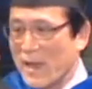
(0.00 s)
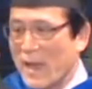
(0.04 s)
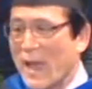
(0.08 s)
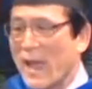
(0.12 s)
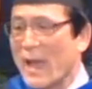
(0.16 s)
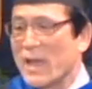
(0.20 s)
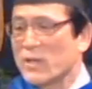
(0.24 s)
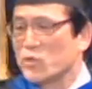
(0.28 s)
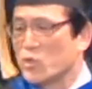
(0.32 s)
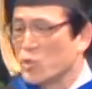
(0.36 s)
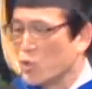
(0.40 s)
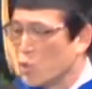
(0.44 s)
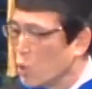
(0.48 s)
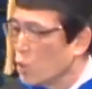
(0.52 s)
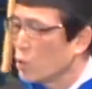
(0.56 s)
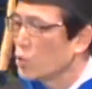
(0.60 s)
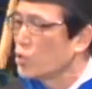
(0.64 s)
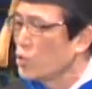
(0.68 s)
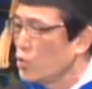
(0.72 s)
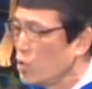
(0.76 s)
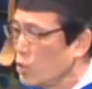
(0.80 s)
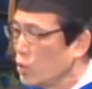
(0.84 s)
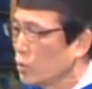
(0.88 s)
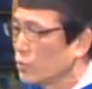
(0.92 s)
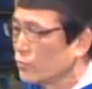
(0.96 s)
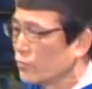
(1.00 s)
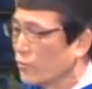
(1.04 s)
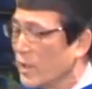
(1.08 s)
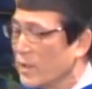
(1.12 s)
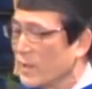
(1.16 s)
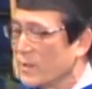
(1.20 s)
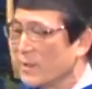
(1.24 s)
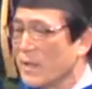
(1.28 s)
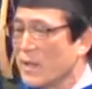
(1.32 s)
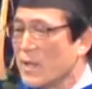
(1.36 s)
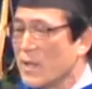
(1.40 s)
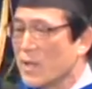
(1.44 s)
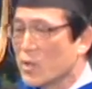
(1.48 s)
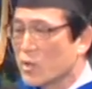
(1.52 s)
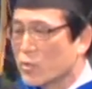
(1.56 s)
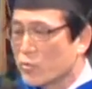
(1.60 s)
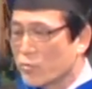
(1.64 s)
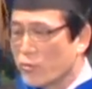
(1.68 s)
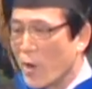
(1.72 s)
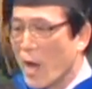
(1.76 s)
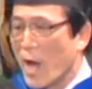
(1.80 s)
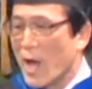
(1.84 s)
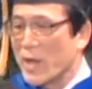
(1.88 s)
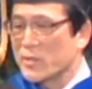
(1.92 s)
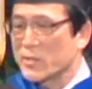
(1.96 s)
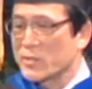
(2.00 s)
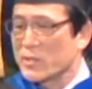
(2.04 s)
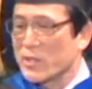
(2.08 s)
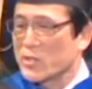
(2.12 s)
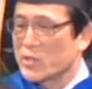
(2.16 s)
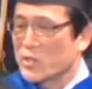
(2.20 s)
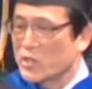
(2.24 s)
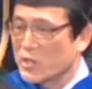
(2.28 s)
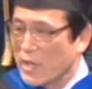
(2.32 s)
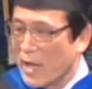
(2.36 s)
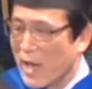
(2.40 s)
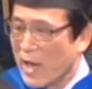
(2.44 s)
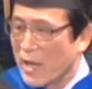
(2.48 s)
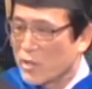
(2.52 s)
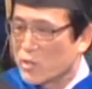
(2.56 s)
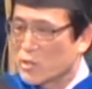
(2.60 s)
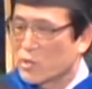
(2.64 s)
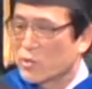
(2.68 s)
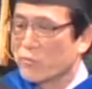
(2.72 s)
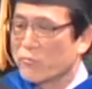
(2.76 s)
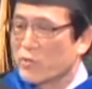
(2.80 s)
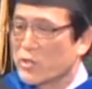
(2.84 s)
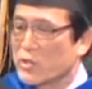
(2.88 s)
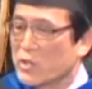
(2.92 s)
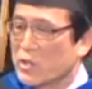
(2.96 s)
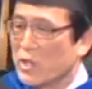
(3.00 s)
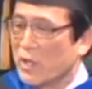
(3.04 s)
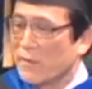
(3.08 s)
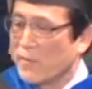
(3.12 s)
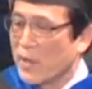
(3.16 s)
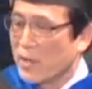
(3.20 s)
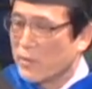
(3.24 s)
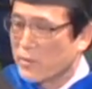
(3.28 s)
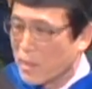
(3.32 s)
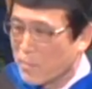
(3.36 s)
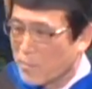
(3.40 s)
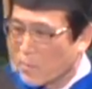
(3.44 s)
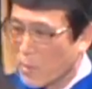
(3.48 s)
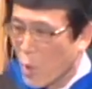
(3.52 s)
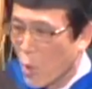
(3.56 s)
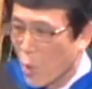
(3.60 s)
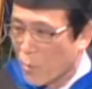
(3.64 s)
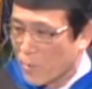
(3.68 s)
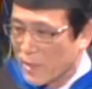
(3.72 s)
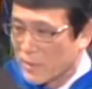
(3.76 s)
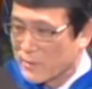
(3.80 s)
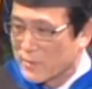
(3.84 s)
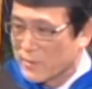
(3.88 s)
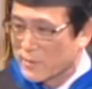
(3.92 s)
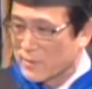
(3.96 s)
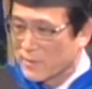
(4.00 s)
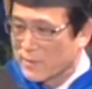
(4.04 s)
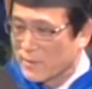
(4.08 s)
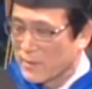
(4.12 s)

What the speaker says: as your children cross the stage to receive their diplomas.